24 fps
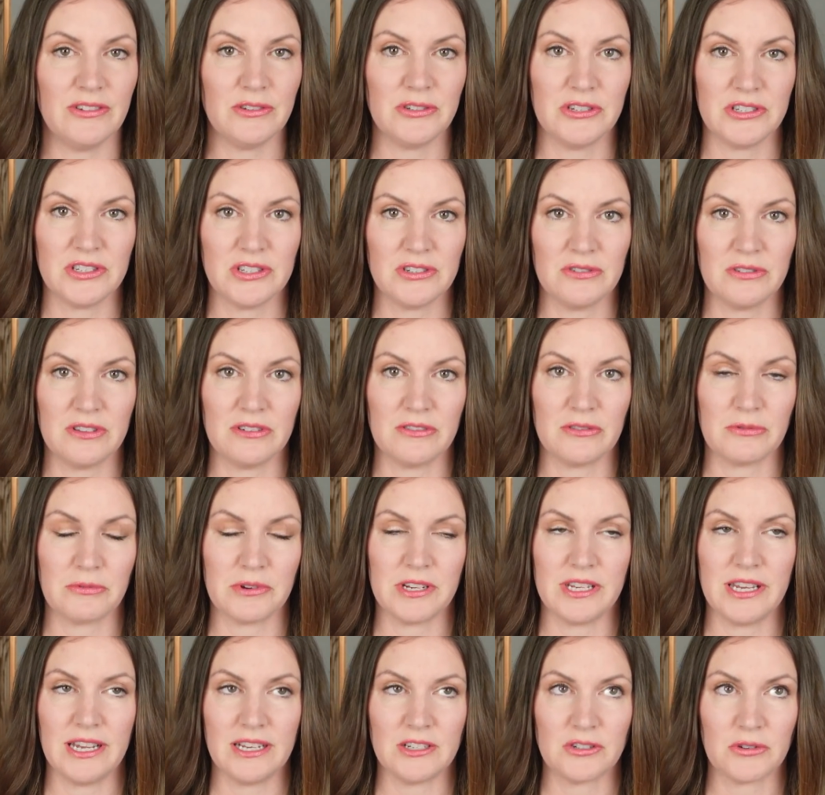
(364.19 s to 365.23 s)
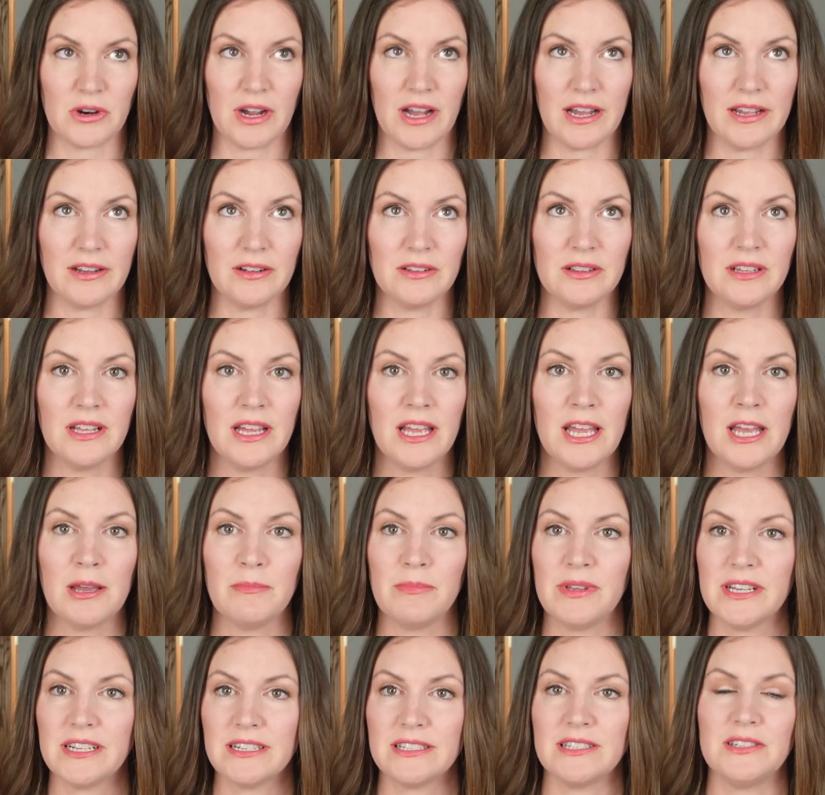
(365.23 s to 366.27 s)
you just do the 3-day trial
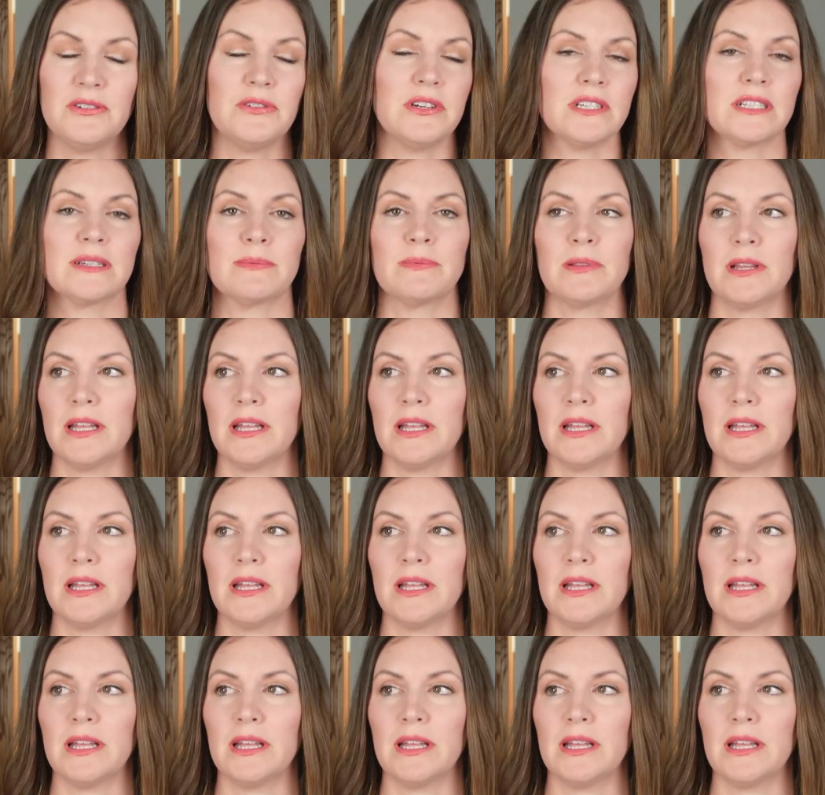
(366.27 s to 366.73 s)
because you get to